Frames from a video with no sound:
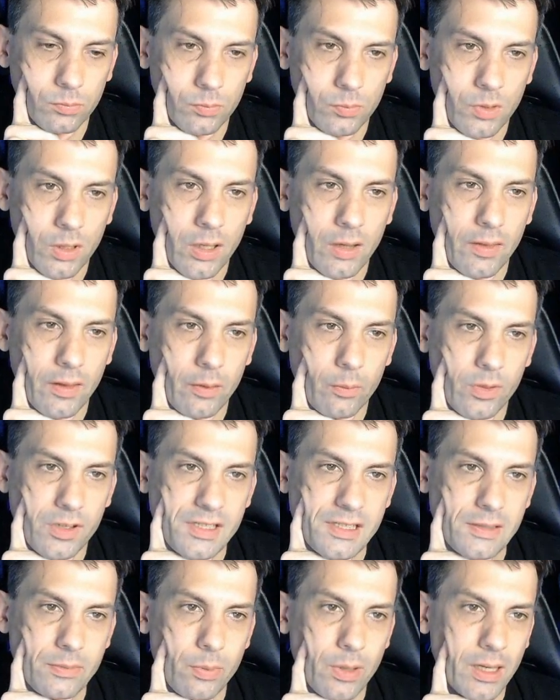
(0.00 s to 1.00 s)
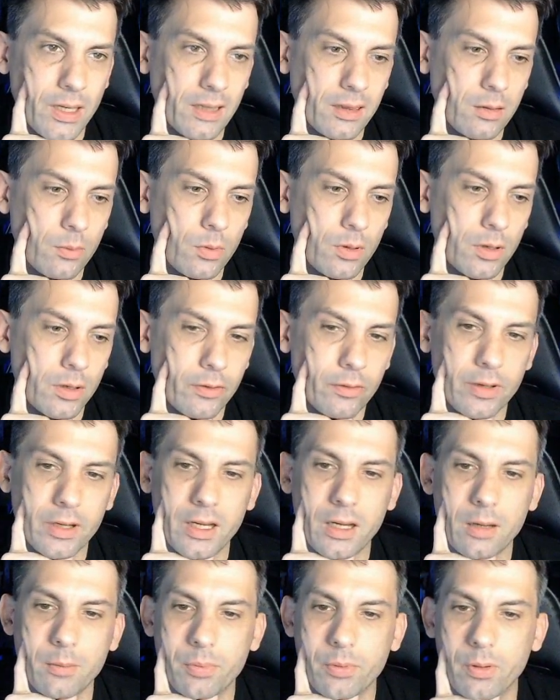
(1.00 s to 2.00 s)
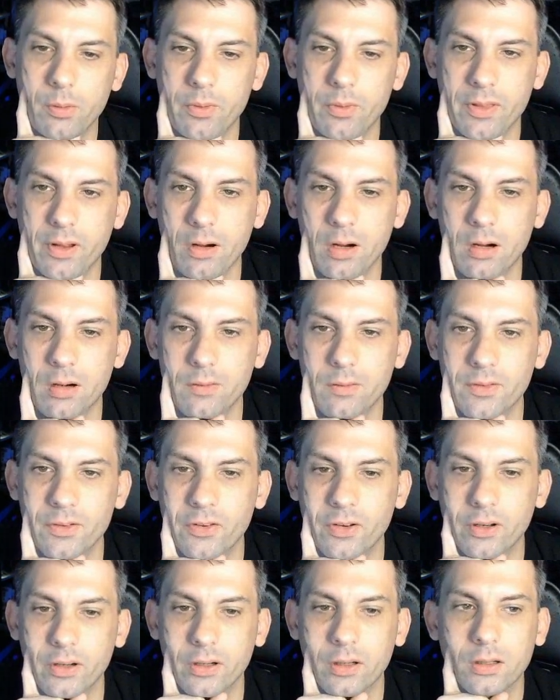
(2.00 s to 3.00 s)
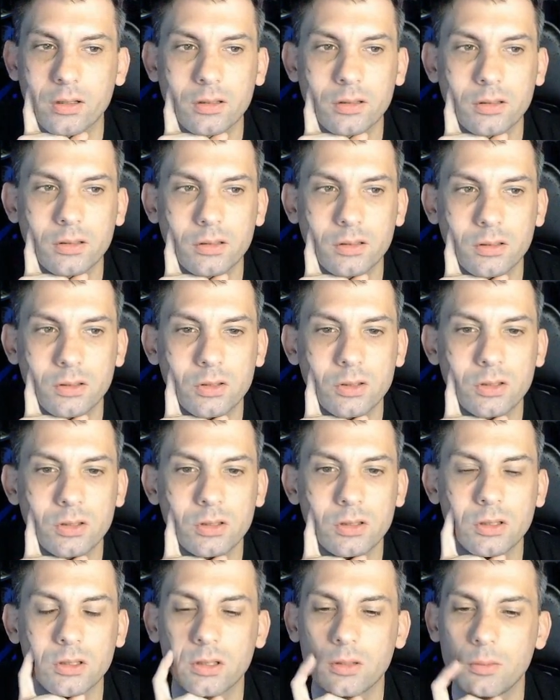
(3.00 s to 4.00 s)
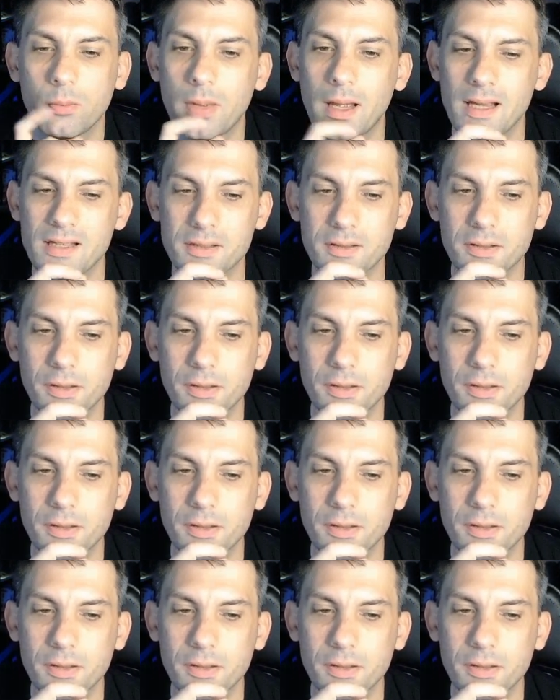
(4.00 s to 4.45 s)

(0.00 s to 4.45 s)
And then we swing at the Wandering Emperor with our Harvester. Pass the turn.